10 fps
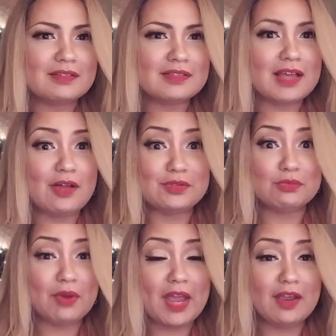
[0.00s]

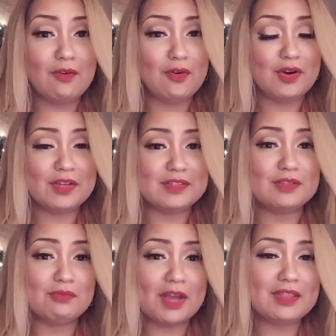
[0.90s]
sounds right or is
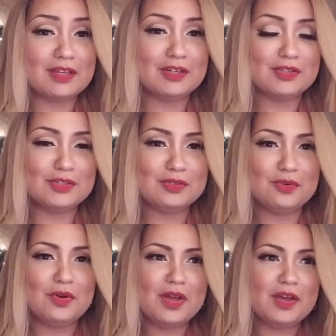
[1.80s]
the right thing to
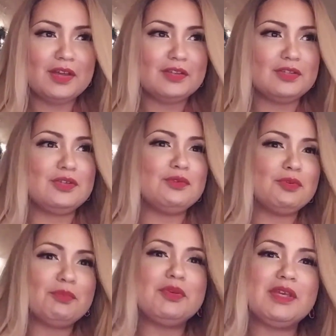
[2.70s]
do you
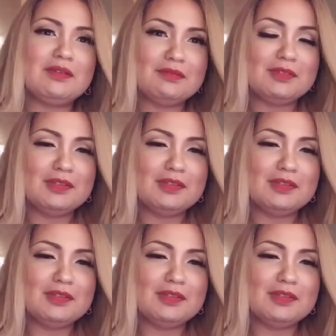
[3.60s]
will be